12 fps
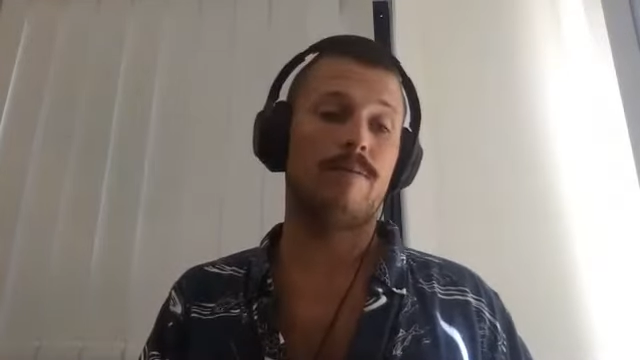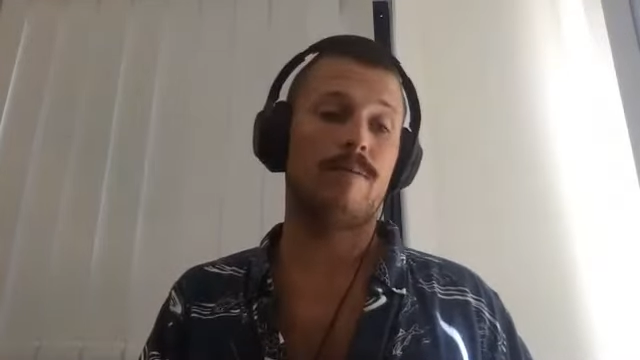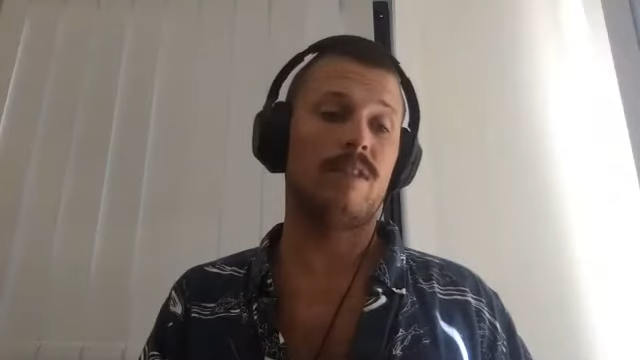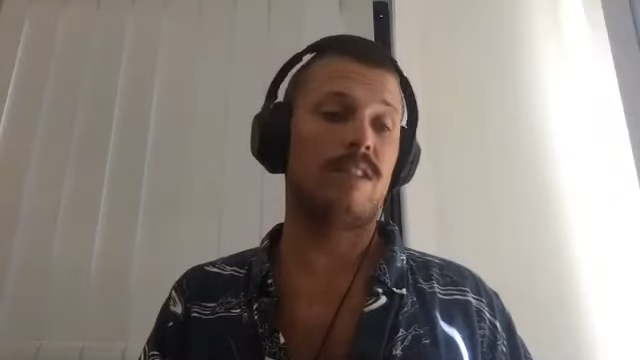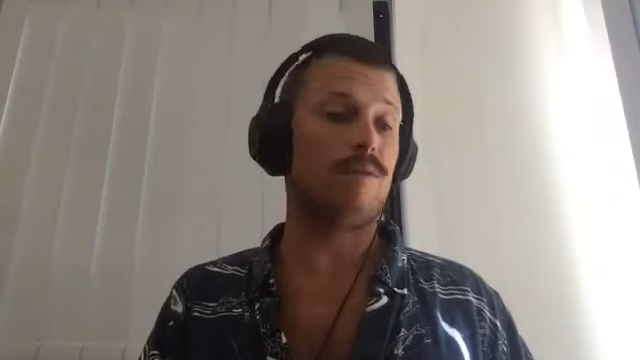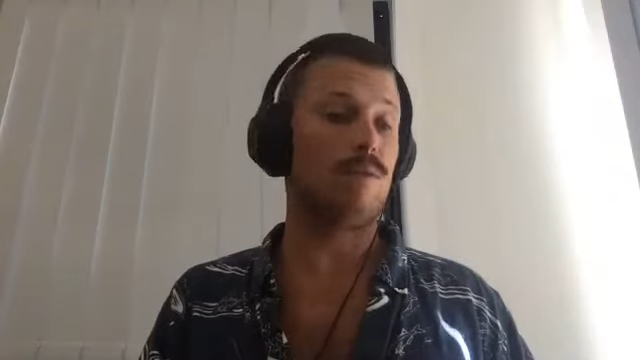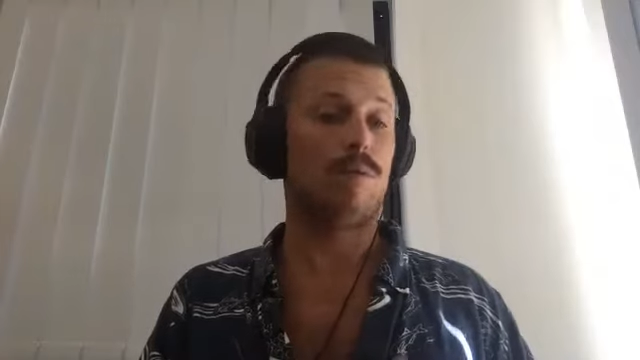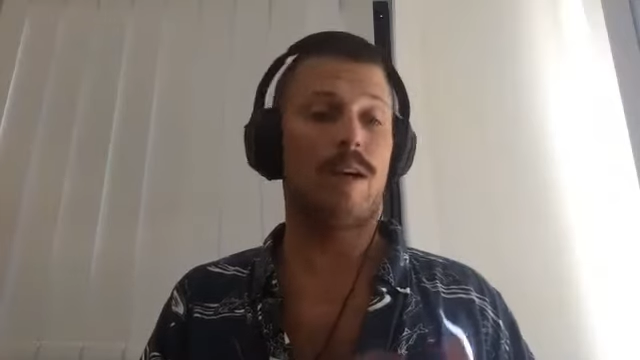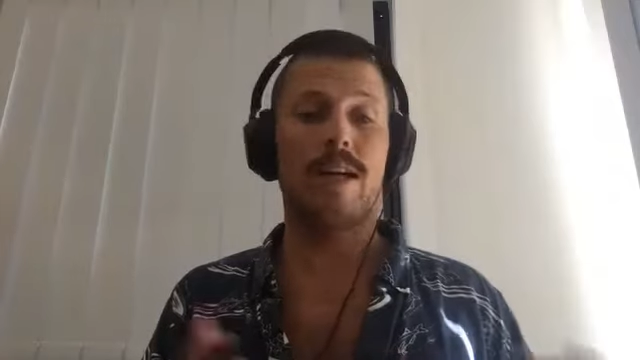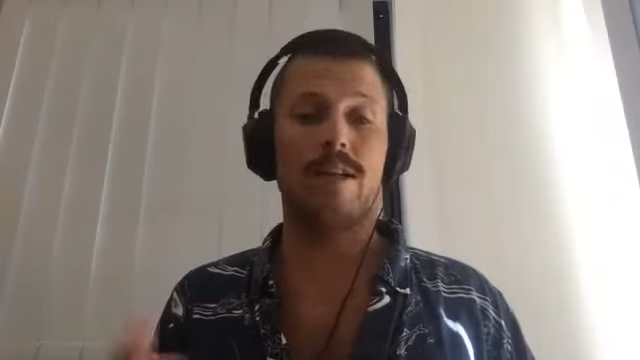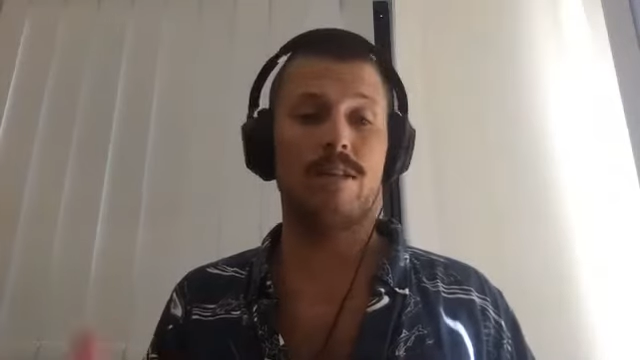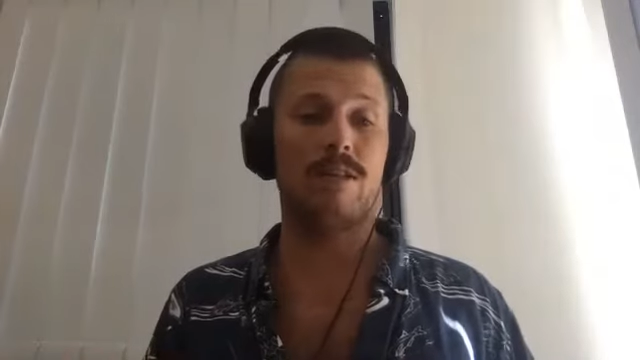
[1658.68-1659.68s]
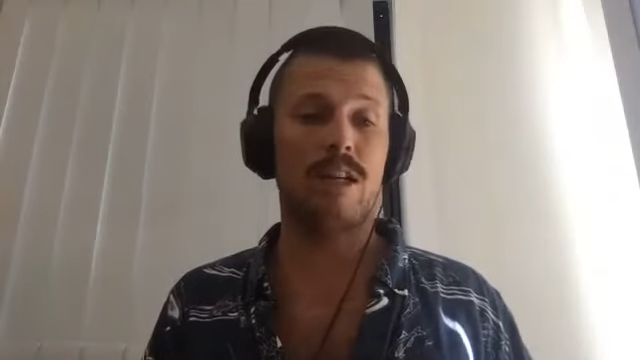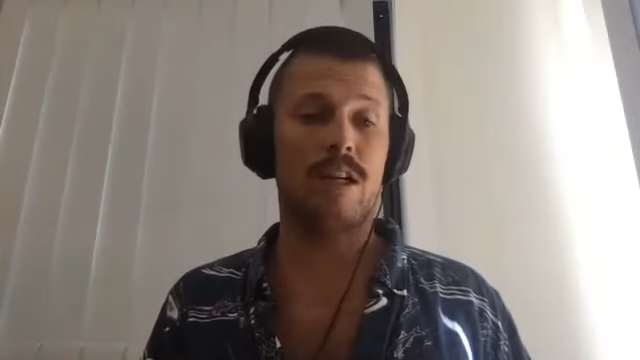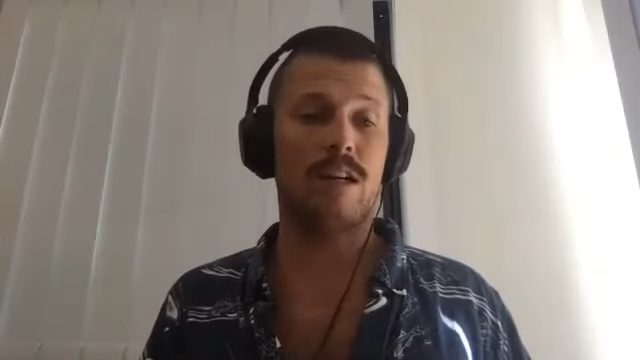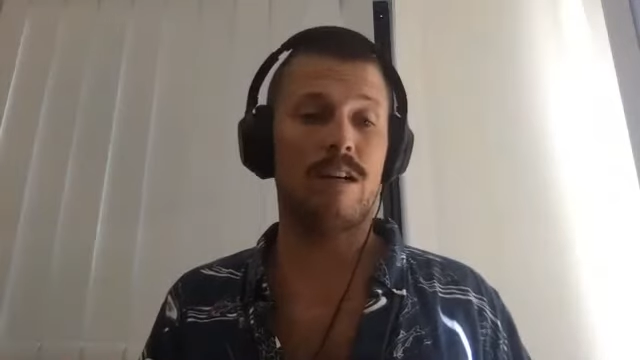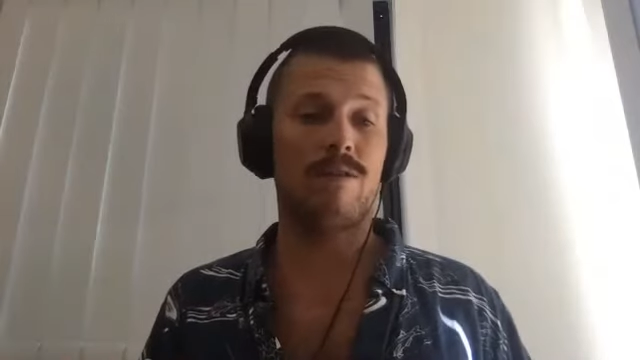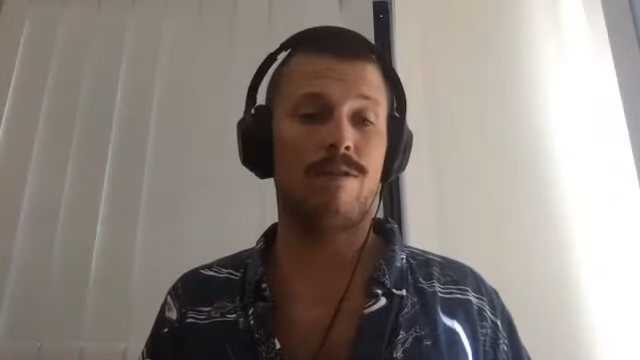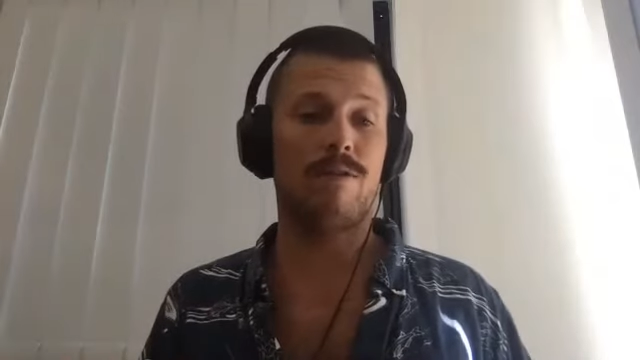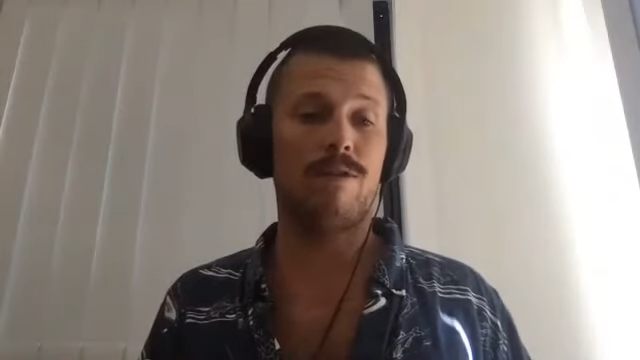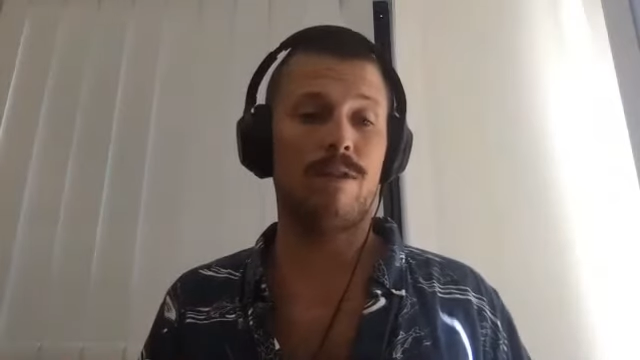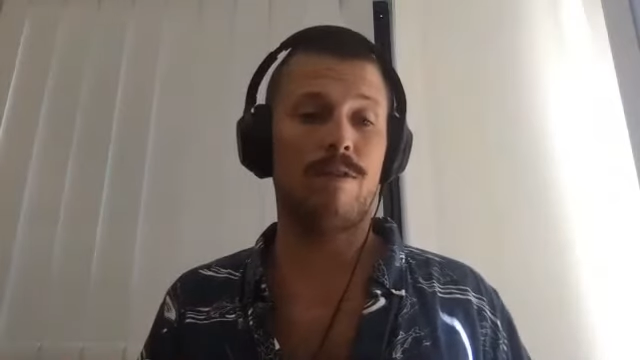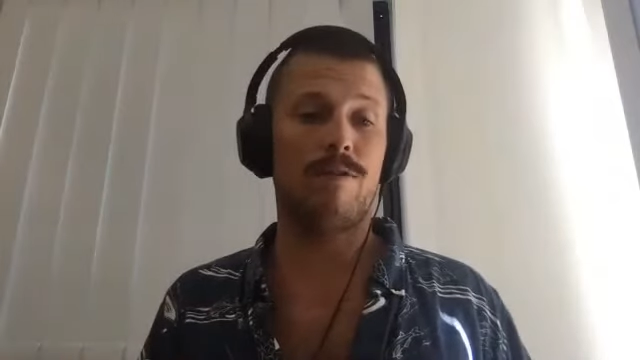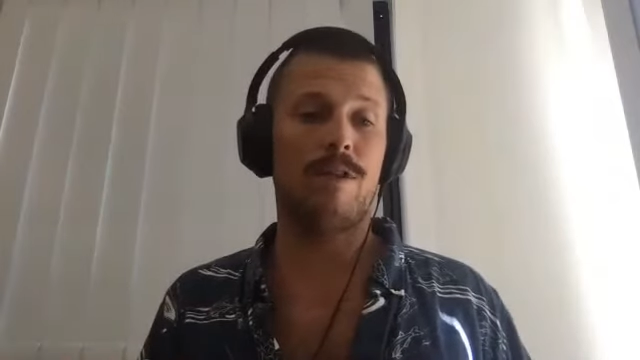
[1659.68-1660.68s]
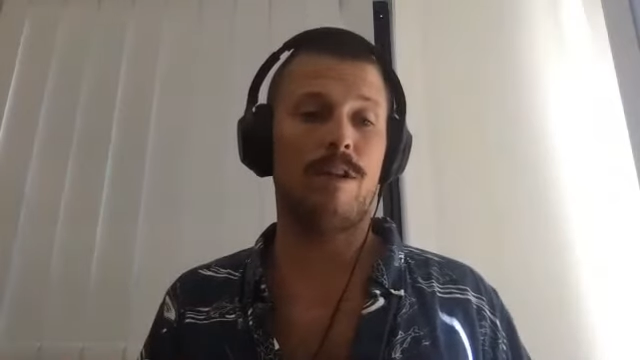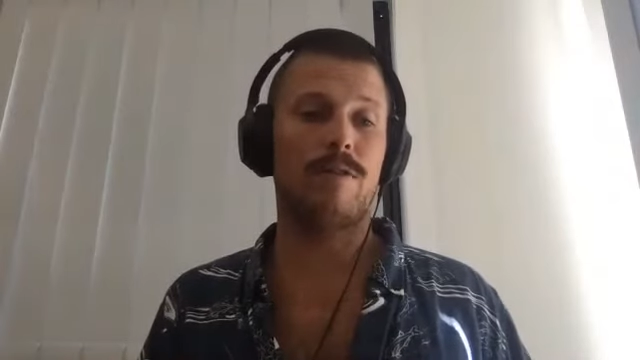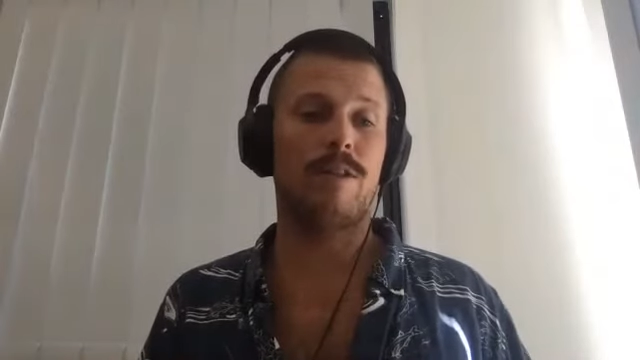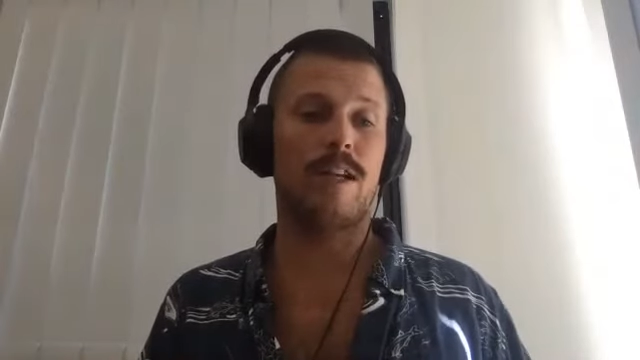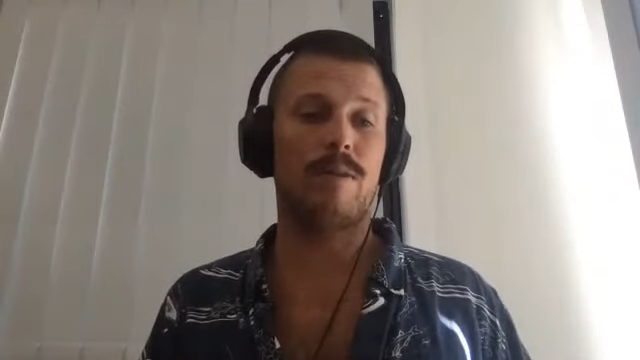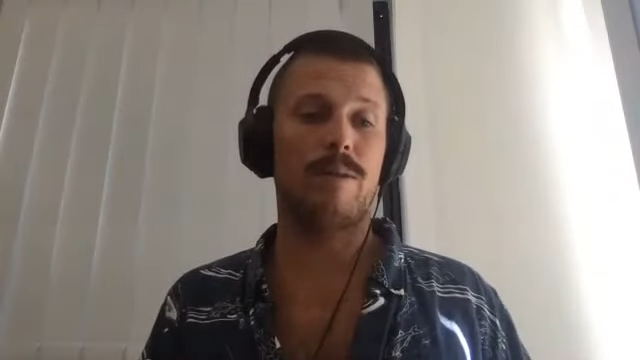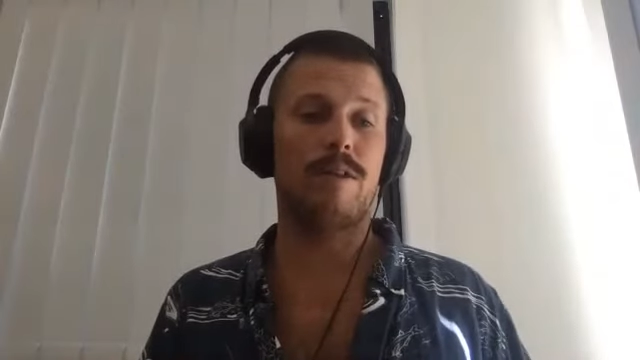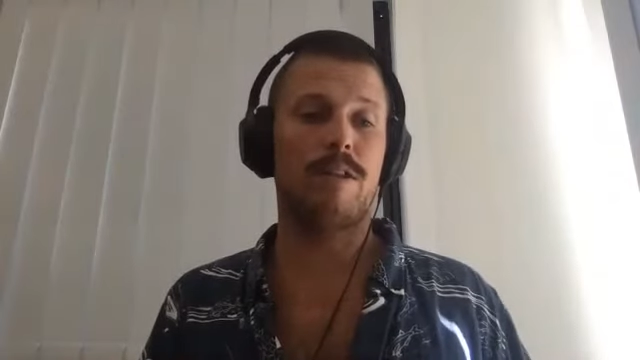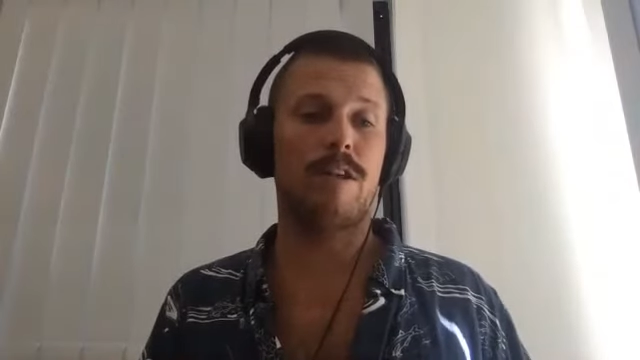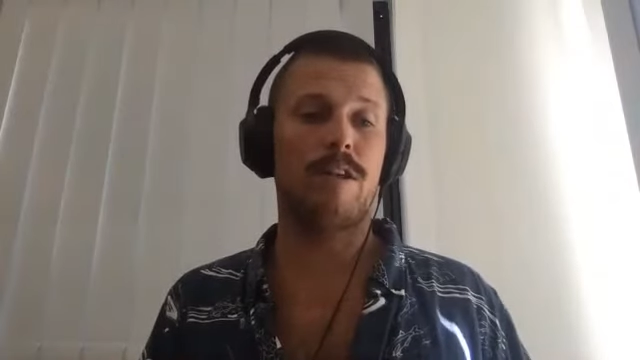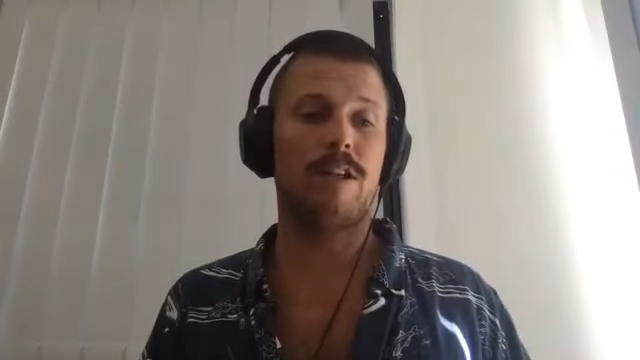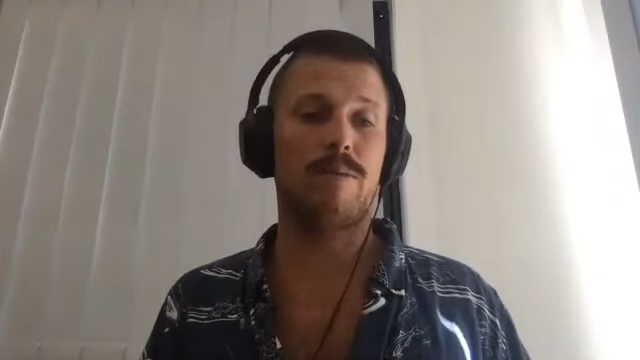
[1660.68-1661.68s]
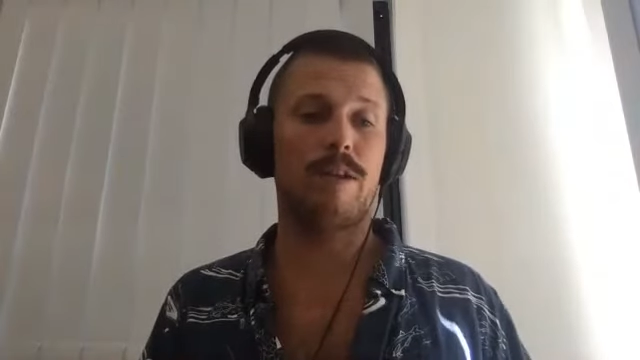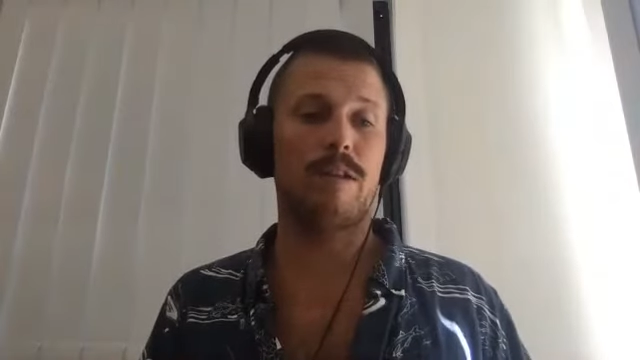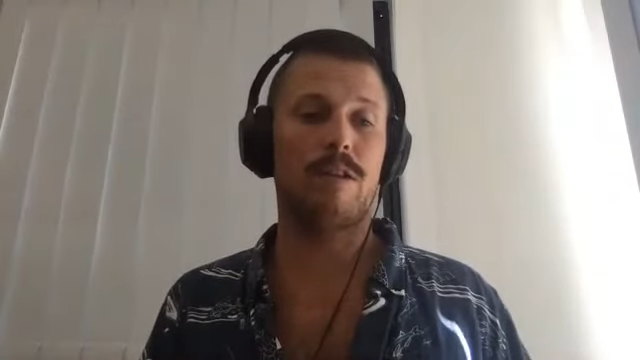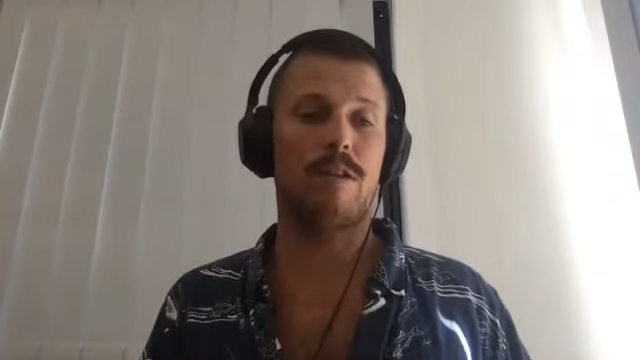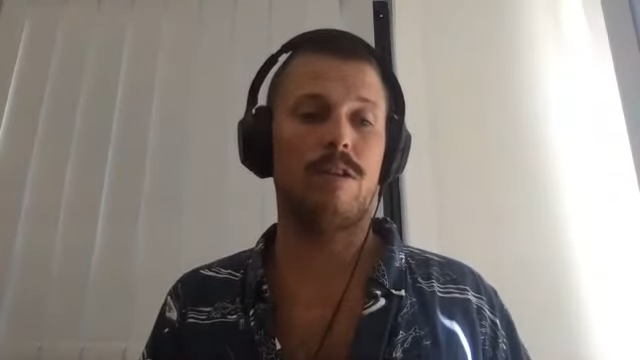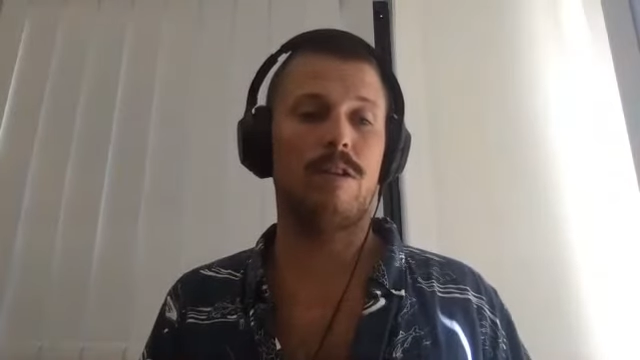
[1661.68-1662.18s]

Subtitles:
civil rights stuff. Sounds a bit serious, but